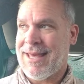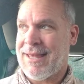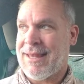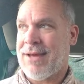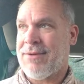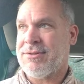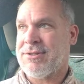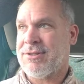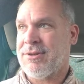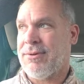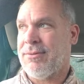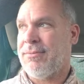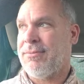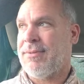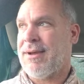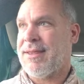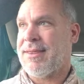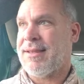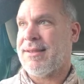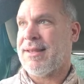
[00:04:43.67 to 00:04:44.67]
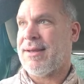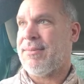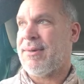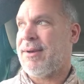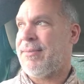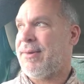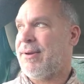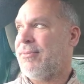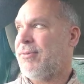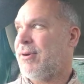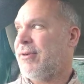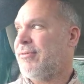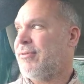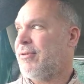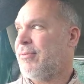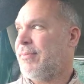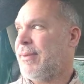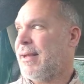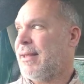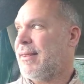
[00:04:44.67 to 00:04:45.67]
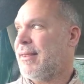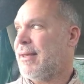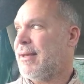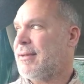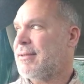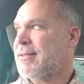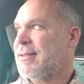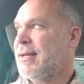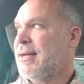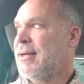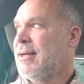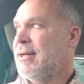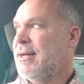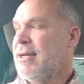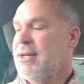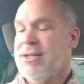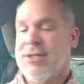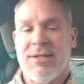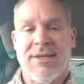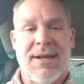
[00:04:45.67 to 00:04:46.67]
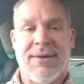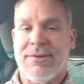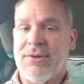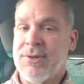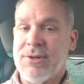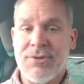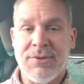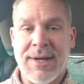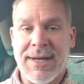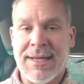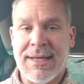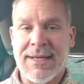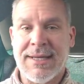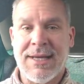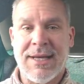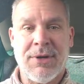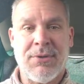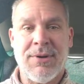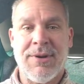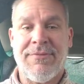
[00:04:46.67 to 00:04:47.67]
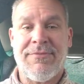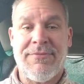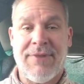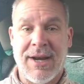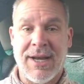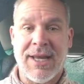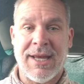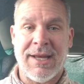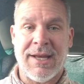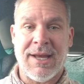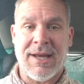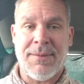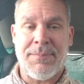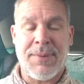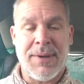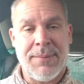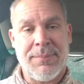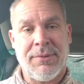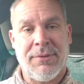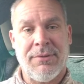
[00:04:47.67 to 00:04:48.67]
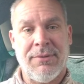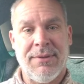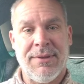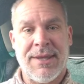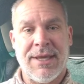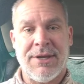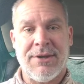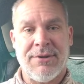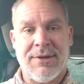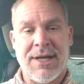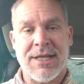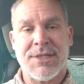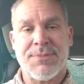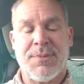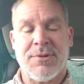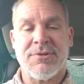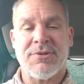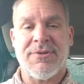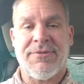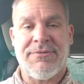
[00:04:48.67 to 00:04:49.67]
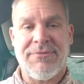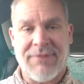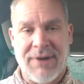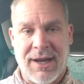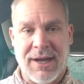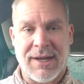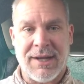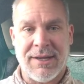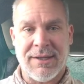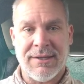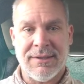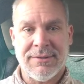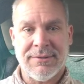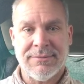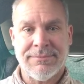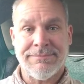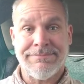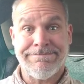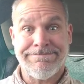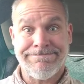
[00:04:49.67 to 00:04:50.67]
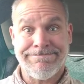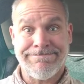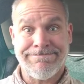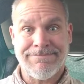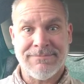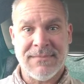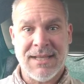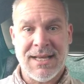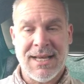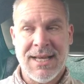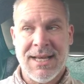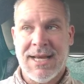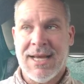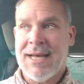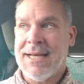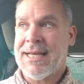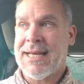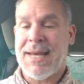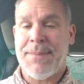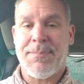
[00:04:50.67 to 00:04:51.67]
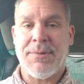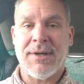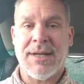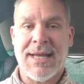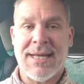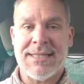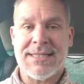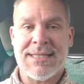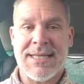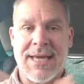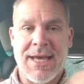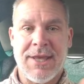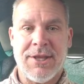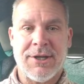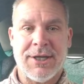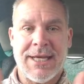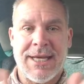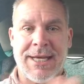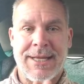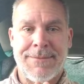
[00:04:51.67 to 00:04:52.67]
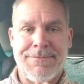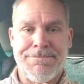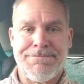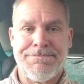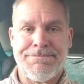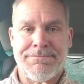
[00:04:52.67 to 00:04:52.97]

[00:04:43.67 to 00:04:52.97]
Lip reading: Yeah, that was her. I think that might have been one of her big things. She's going to have to quit drinking and quit fucking people that you're not supposed to fuck. Keep your legs together, kid.